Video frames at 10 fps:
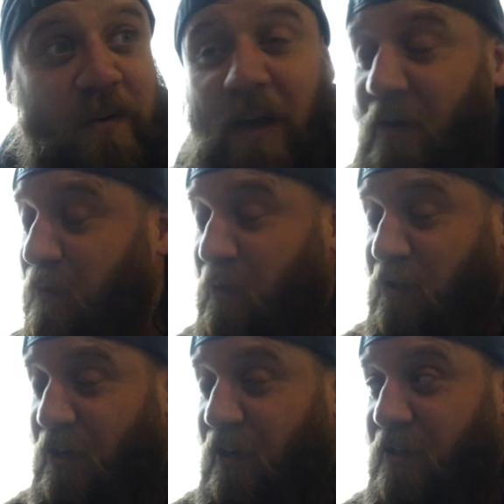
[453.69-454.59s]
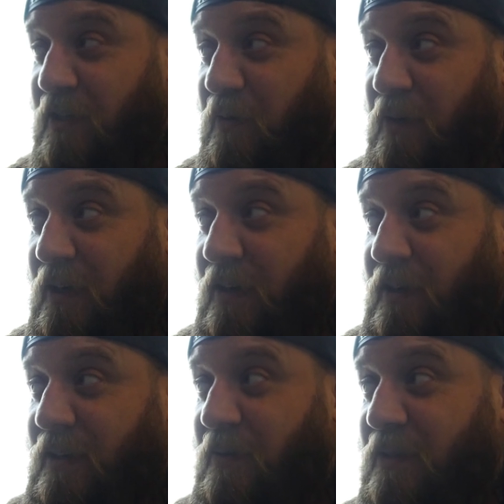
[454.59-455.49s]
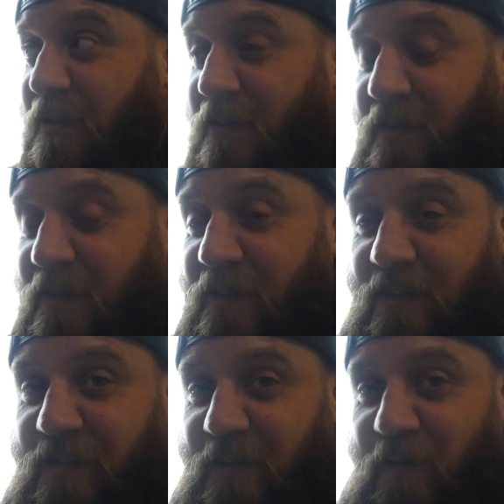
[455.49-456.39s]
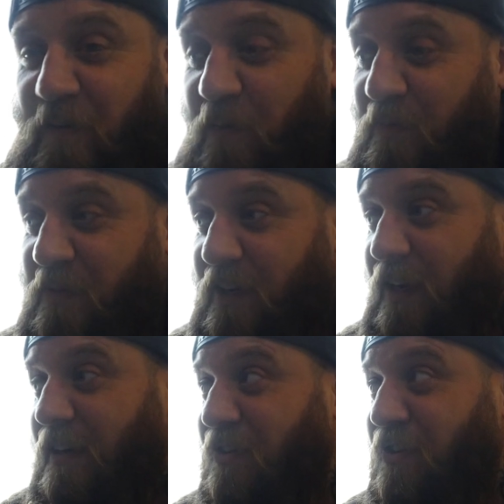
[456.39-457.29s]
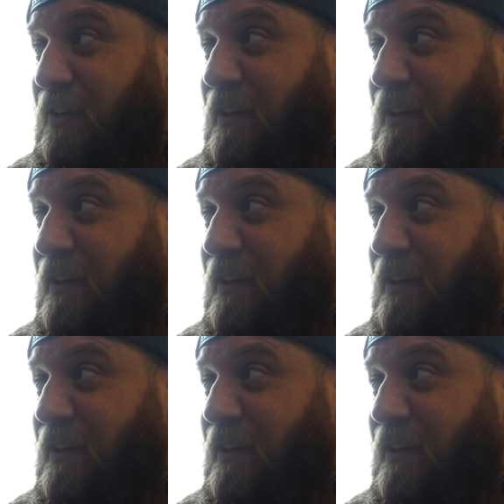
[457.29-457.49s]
No, it wasn't tiger sealed. It was this, some other sealant.